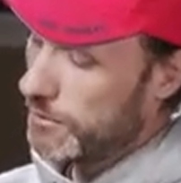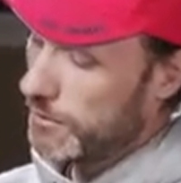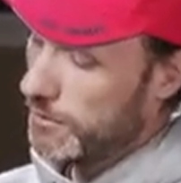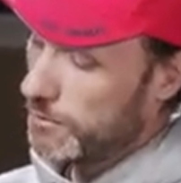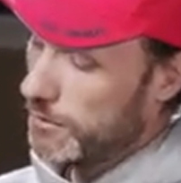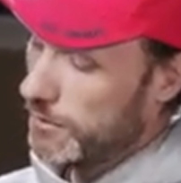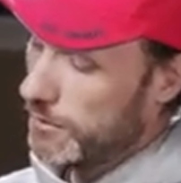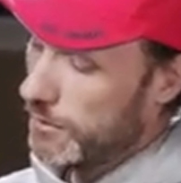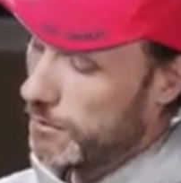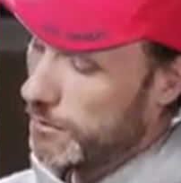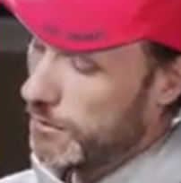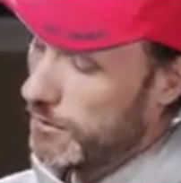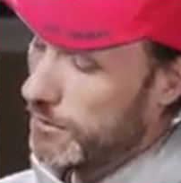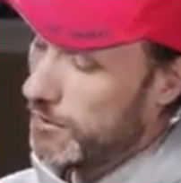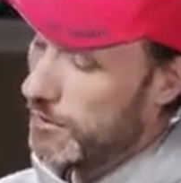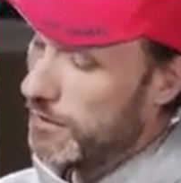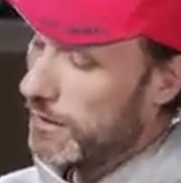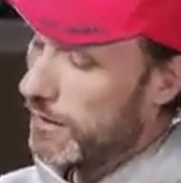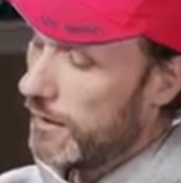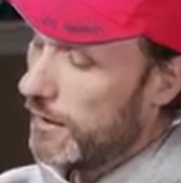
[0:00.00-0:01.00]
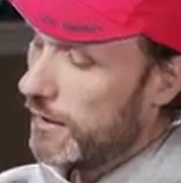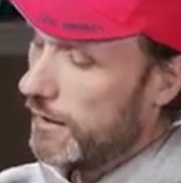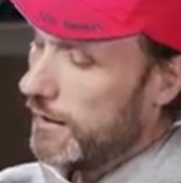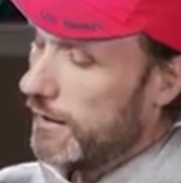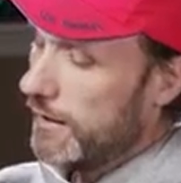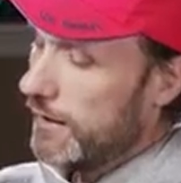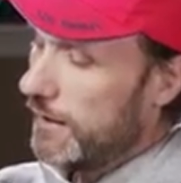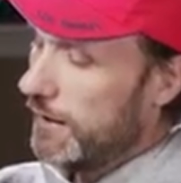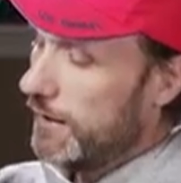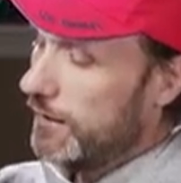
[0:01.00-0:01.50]
below here
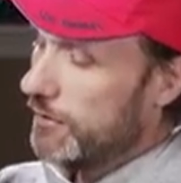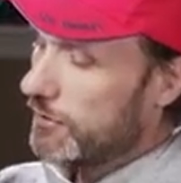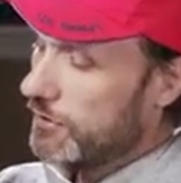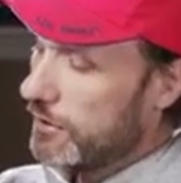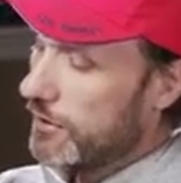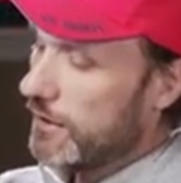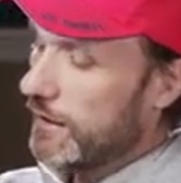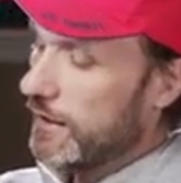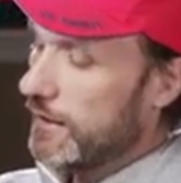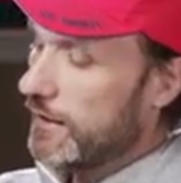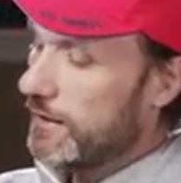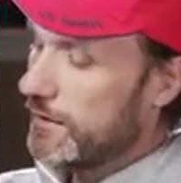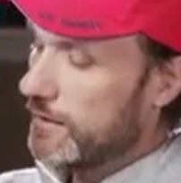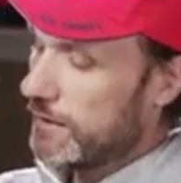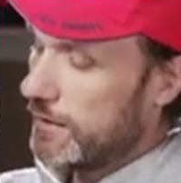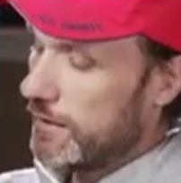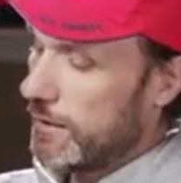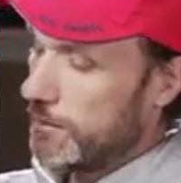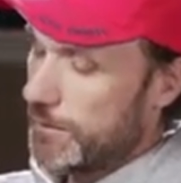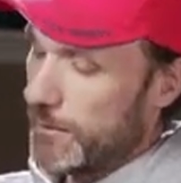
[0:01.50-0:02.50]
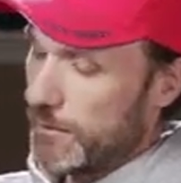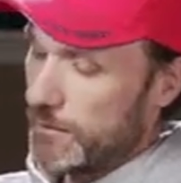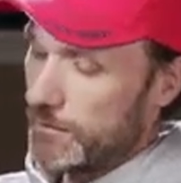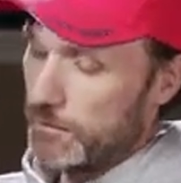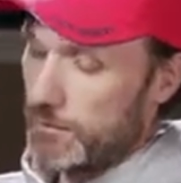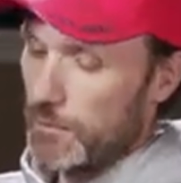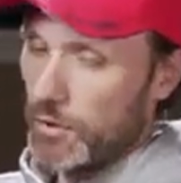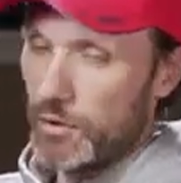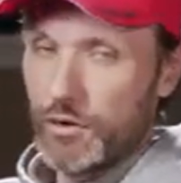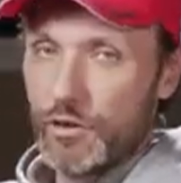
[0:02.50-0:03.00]
is gonna get a bit
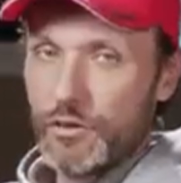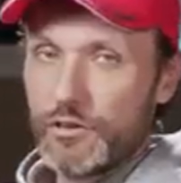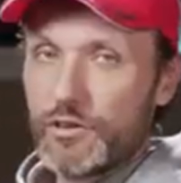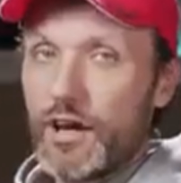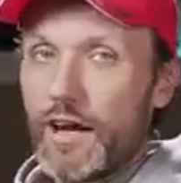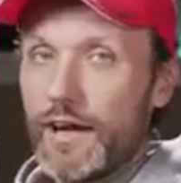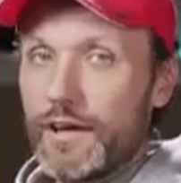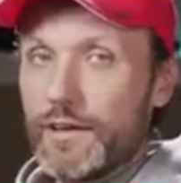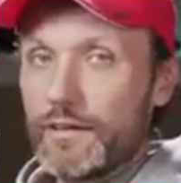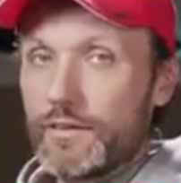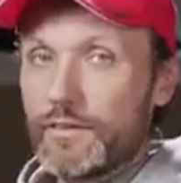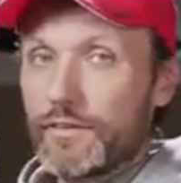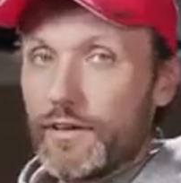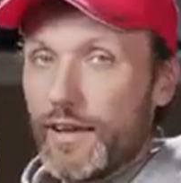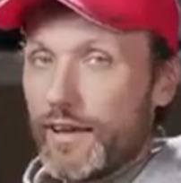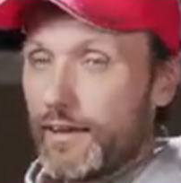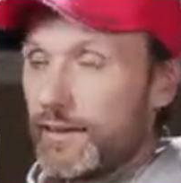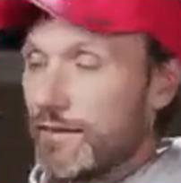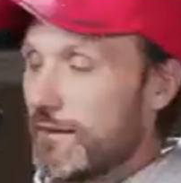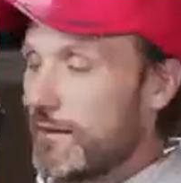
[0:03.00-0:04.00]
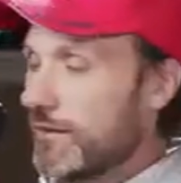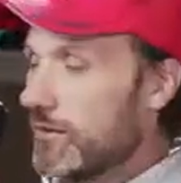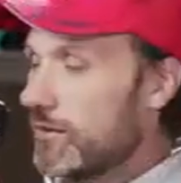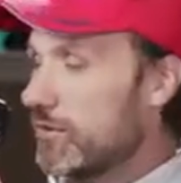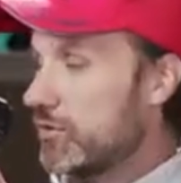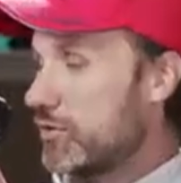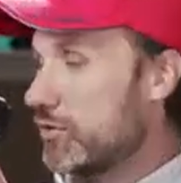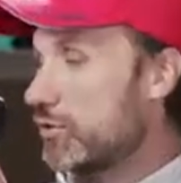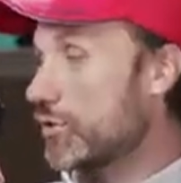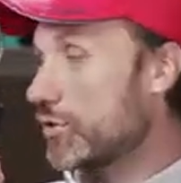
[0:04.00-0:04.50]
more tired, and
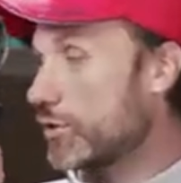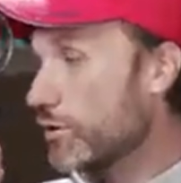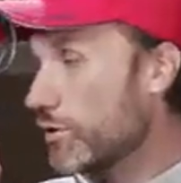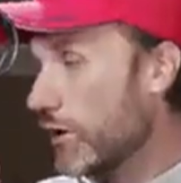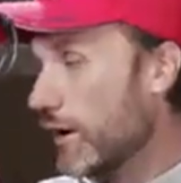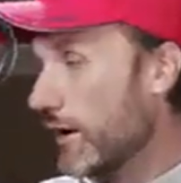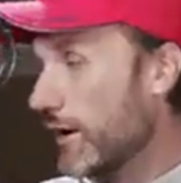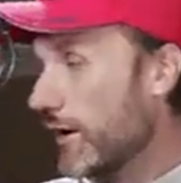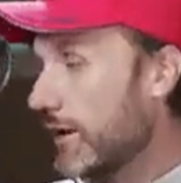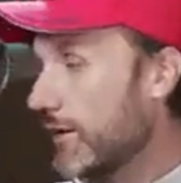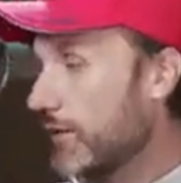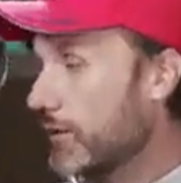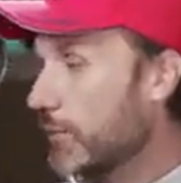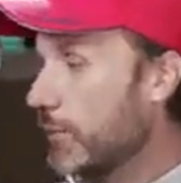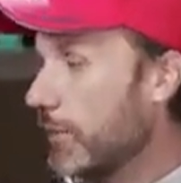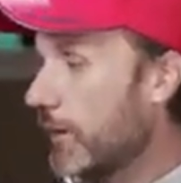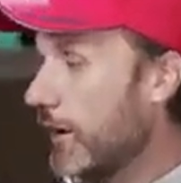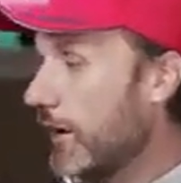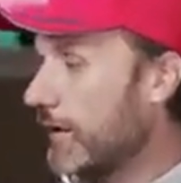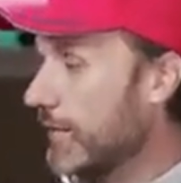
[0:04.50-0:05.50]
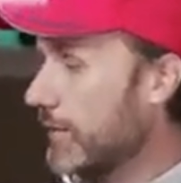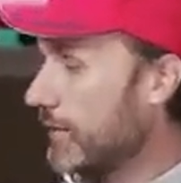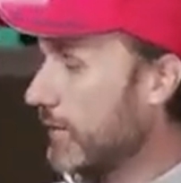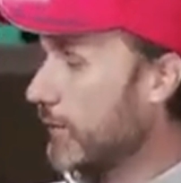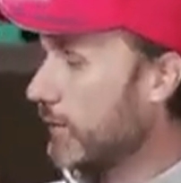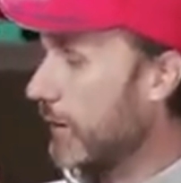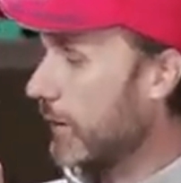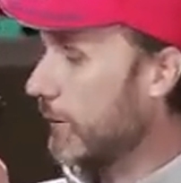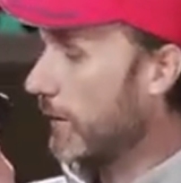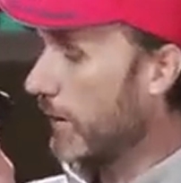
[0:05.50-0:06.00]
it's true, I guess, but at the
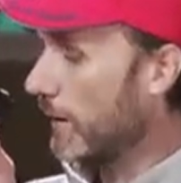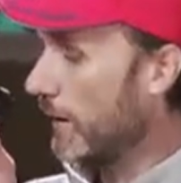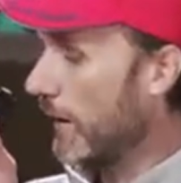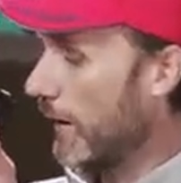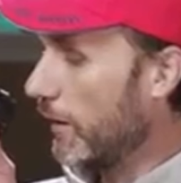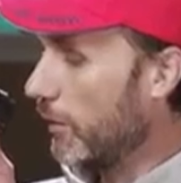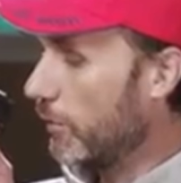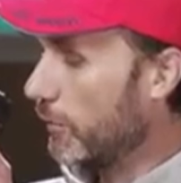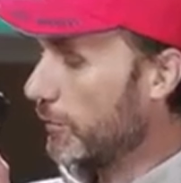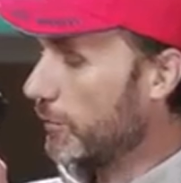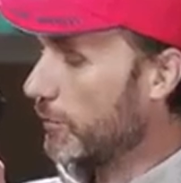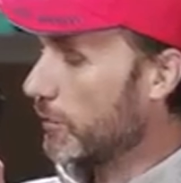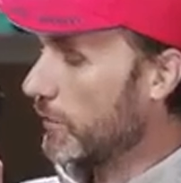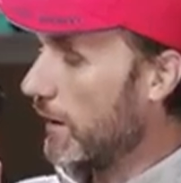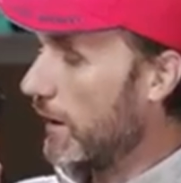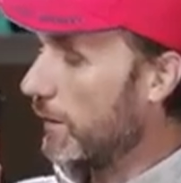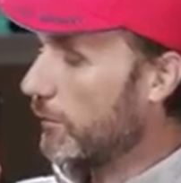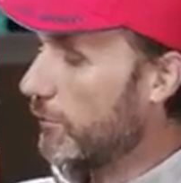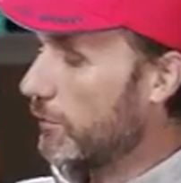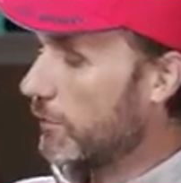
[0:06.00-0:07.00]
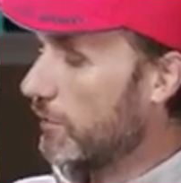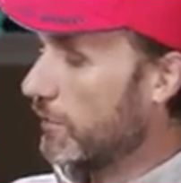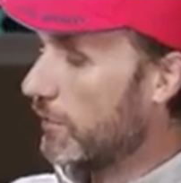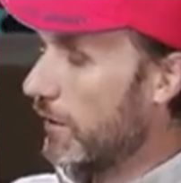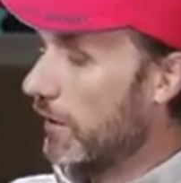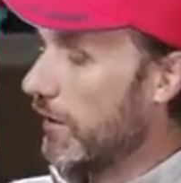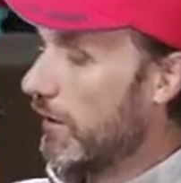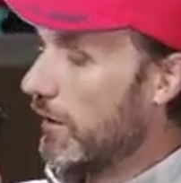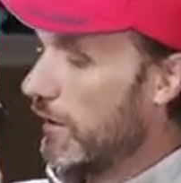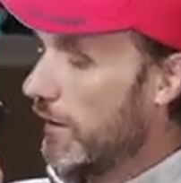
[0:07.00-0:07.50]
same time I always would counter
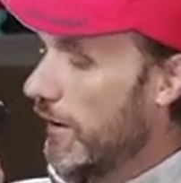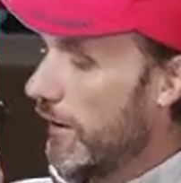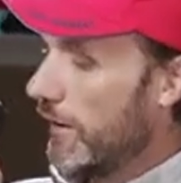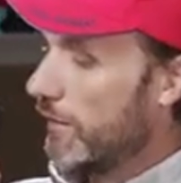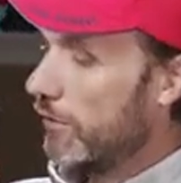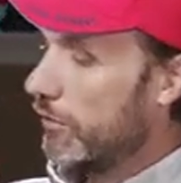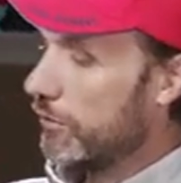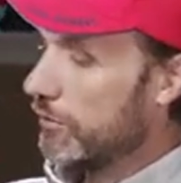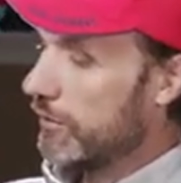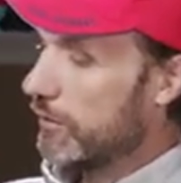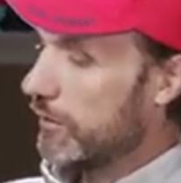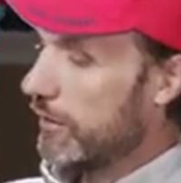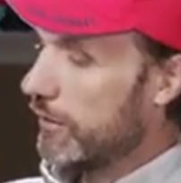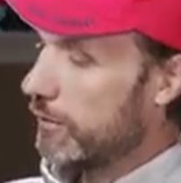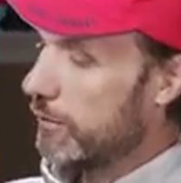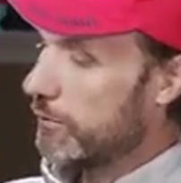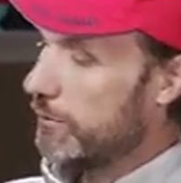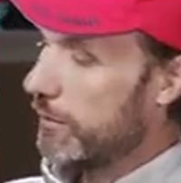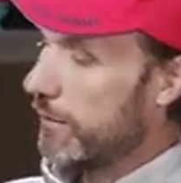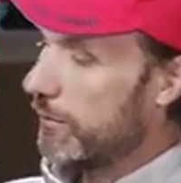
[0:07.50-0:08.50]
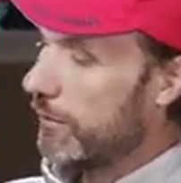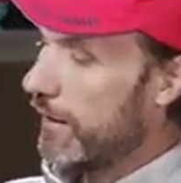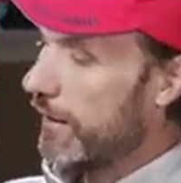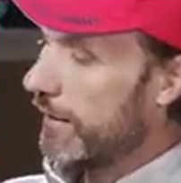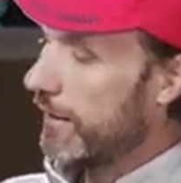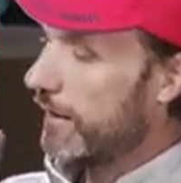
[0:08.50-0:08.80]
and hold it here with my right